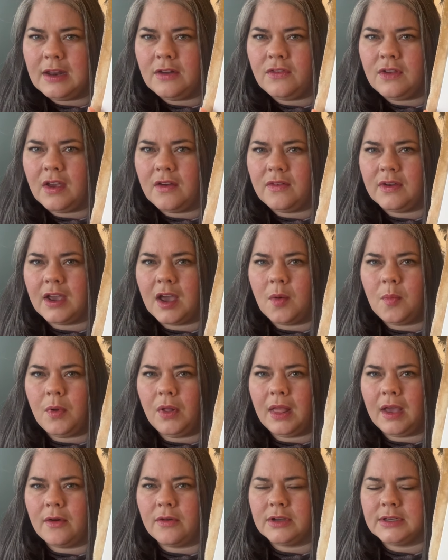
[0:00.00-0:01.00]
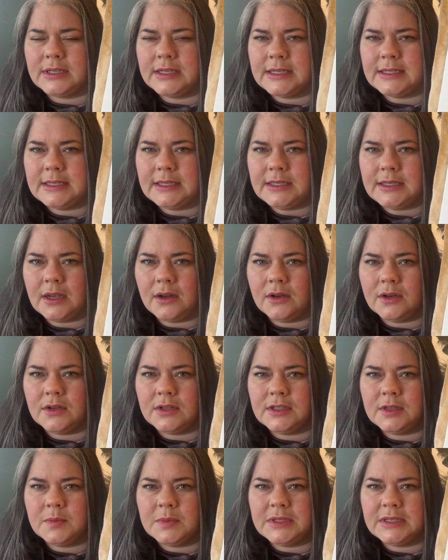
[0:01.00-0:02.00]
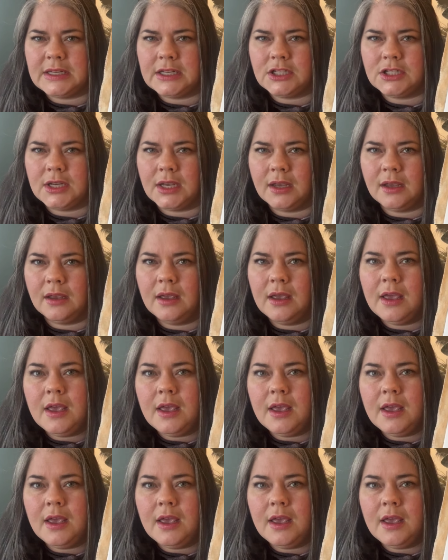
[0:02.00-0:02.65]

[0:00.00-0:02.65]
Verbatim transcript: If you have a couple hours to sit down and do some stitching.